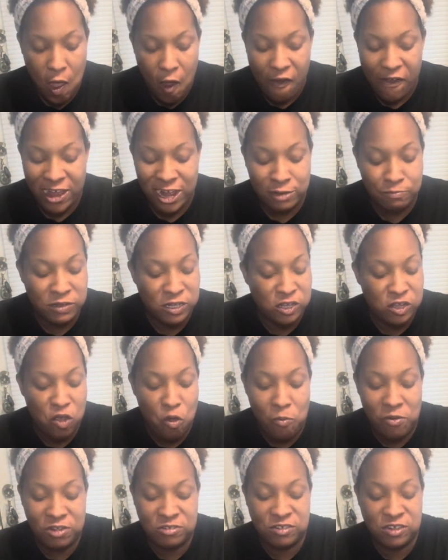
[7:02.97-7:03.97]
I've been
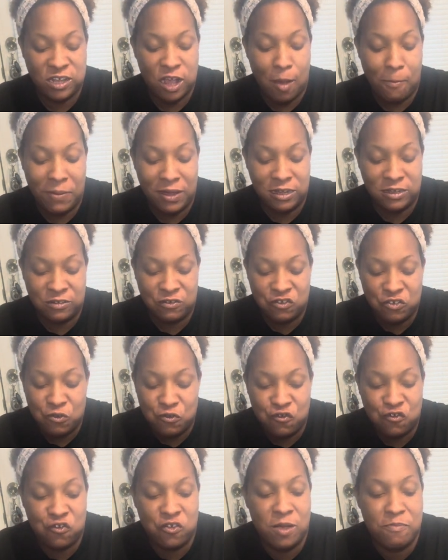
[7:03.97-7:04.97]
on 2
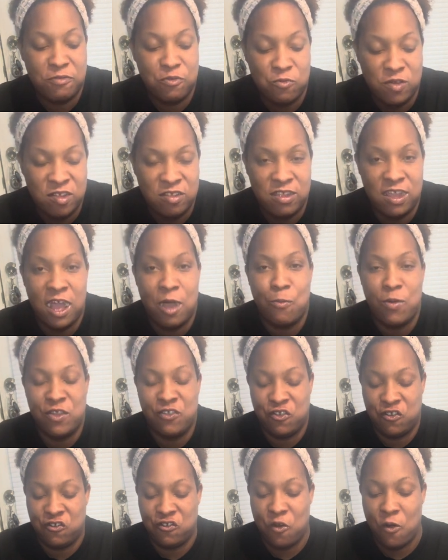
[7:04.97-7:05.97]
trips recently. I went
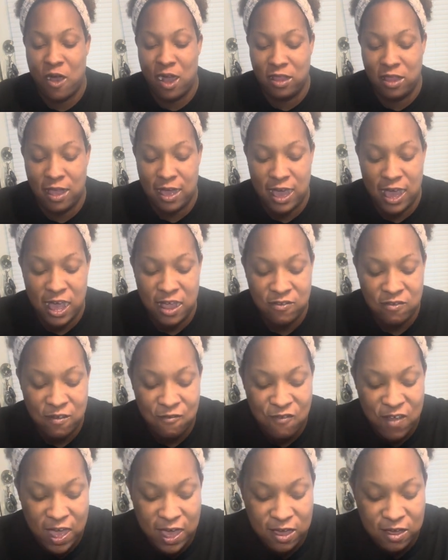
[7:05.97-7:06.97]
to Charlotte and to
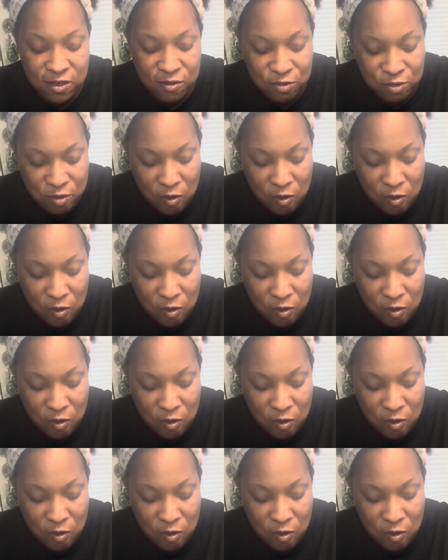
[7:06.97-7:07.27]
Vegas.